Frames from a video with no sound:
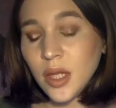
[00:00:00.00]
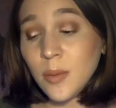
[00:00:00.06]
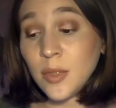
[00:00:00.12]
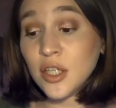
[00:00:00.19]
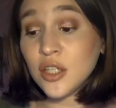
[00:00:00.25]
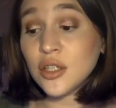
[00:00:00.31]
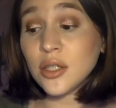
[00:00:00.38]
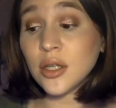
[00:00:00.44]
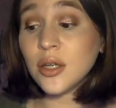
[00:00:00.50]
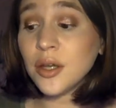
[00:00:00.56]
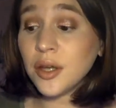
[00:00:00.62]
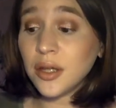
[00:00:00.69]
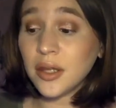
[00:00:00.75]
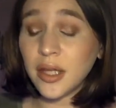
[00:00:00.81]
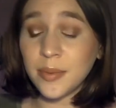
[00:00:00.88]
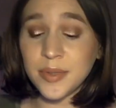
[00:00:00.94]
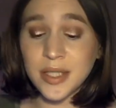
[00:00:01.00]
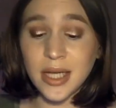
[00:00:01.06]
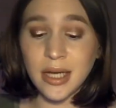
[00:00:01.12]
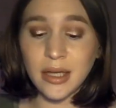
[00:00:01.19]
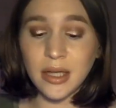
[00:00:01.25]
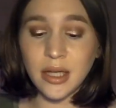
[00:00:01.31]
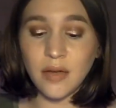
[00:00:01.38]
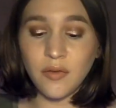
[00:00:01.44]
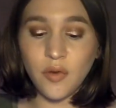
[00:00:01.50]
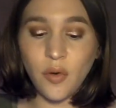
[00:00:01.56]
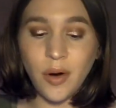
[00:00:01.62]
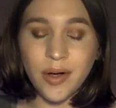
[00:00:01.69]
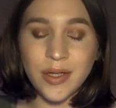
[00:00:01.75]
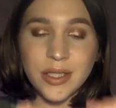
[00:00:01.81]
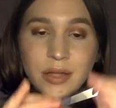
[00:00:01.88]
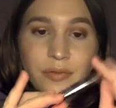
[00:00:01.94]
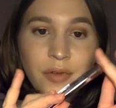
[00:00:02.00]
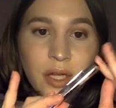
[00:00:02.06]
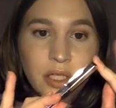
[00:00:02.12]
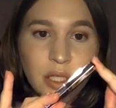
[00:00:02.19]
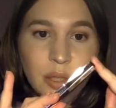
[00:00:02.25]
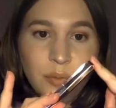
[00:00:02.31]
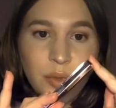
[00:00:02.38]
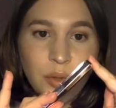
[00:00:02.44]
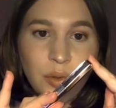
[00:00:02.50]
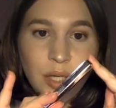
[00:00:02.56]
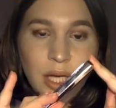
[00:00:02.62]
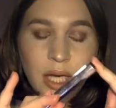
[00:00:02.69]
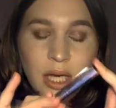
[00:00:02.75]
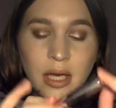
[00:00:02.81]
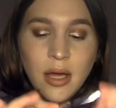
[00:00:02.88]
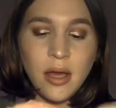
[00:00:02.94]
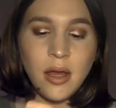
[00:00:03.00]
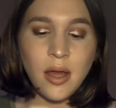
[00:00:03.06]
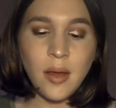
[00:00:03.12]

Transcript: But it's still a good lipstick. And then, of course, the Fenty Beauty